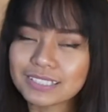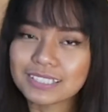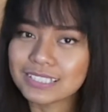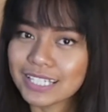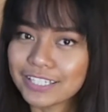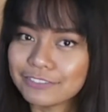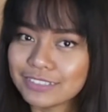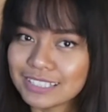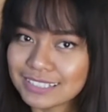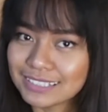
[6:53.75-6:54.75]
the day of
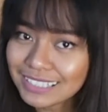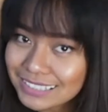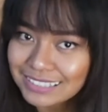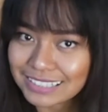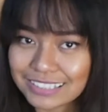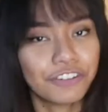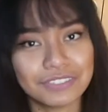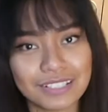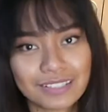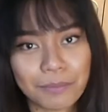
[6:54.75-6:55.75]
the 16th of
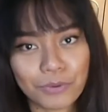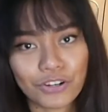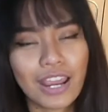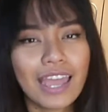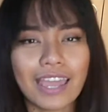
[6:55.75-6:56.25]
December